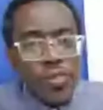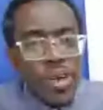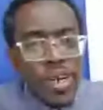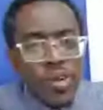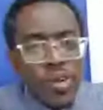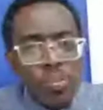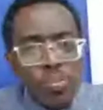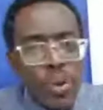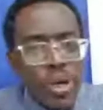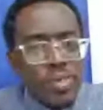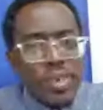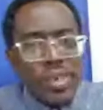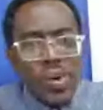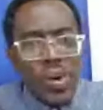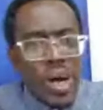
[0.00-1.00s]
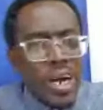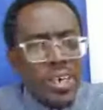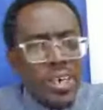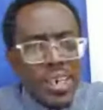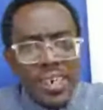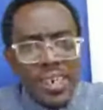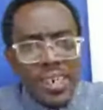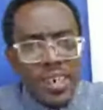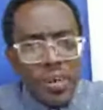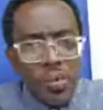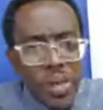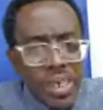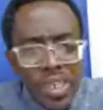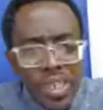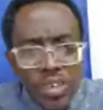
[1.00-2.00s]
of no Brazil, no Argentina
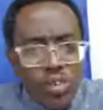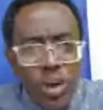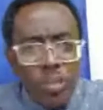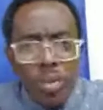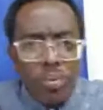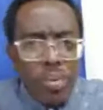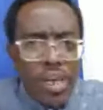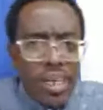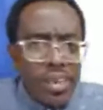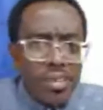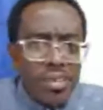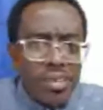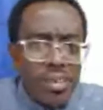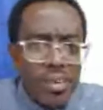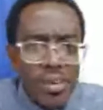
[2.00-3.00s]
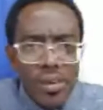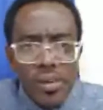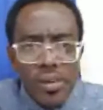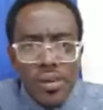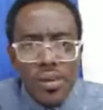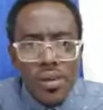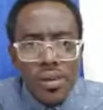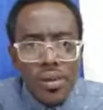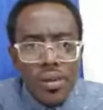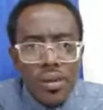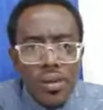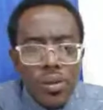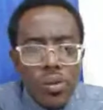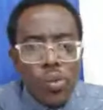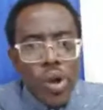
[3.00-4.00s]
with these crapper players.
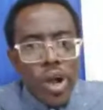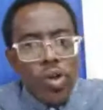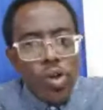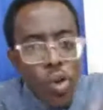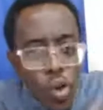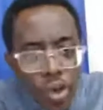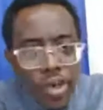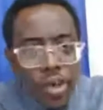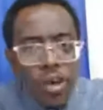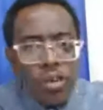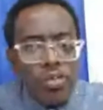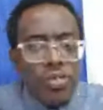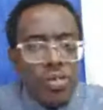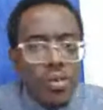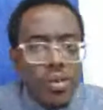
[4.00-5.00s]
We are good enough.